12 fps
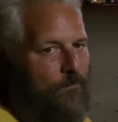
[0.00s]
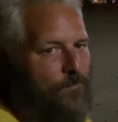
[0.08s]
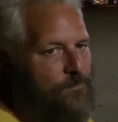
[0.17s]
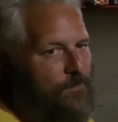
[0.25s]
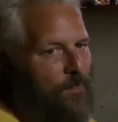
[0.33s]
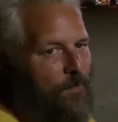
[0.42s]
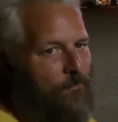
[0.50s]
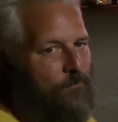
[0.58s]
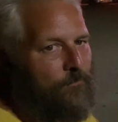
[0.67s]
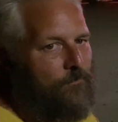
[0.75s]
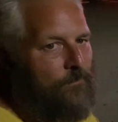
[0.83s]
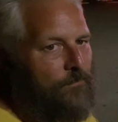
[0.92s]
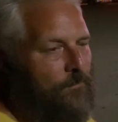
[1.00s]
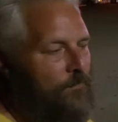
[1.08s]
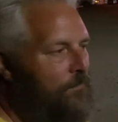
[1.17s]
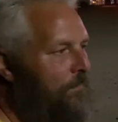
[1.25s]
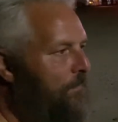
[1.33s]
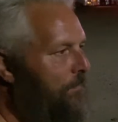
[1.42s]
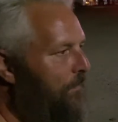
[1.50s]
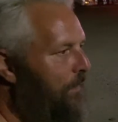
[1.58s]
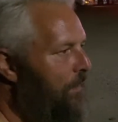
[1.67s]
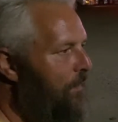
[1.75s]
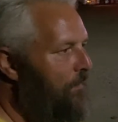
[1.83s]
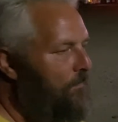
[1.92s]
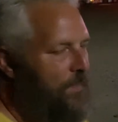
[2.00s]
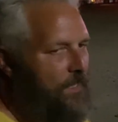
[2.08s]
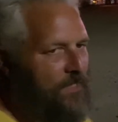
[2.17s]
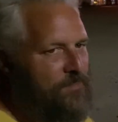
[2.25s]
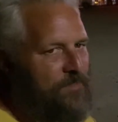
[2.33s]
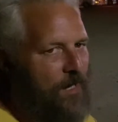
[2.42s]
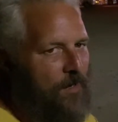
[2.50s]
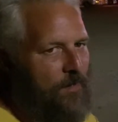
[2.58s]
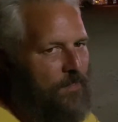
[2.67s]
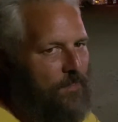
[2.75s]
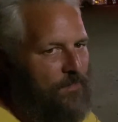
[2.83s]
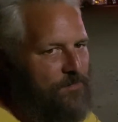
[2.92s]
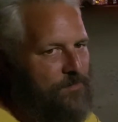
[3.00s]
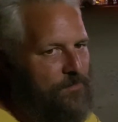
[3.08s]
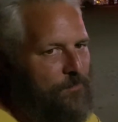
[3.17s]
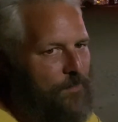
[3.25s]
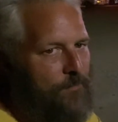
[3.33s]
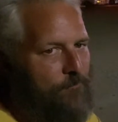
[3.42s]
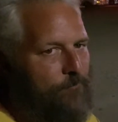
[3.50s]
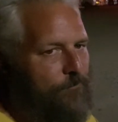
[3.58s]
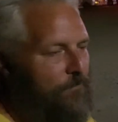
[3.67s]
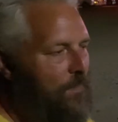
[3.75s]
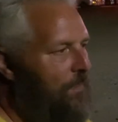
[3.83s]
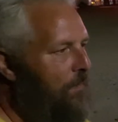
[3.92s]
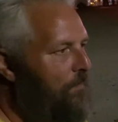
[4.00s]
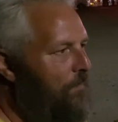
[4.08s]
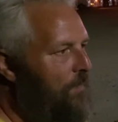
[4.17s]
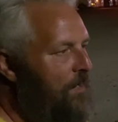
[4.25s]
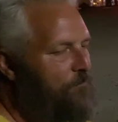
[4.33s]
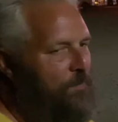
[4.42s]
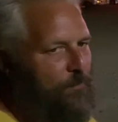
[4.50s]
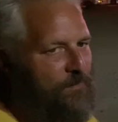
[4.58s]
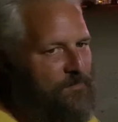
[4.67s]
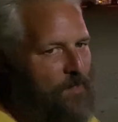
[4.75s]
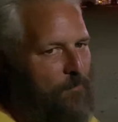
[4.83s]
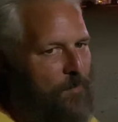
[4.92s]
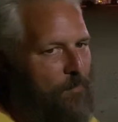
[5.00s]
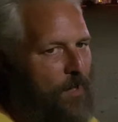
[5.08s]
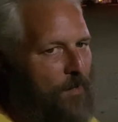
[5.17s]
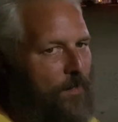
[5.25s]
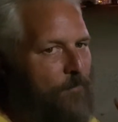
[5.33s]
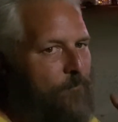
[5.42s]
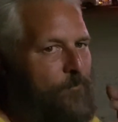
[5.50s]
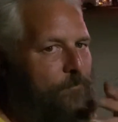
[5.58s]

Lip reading: So, you know, it gets tiring to listen to it, you know, or have people tell me about it.